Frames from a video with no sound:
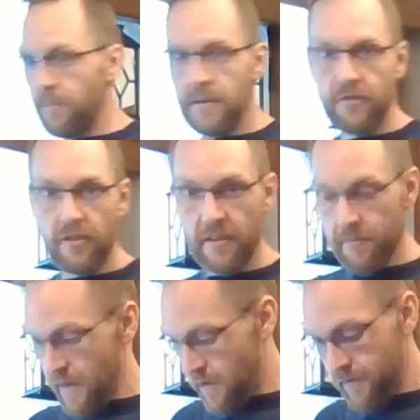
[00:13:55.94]
bit of chili
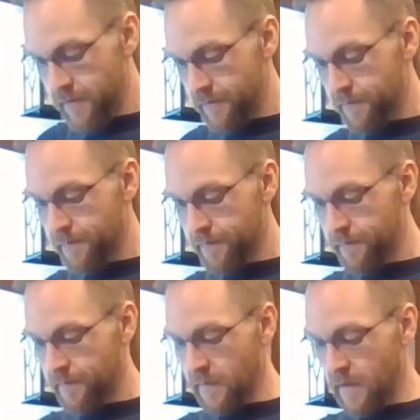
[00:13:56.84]
powder.
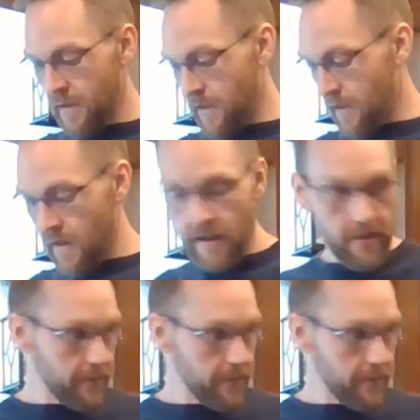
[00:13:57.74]
Air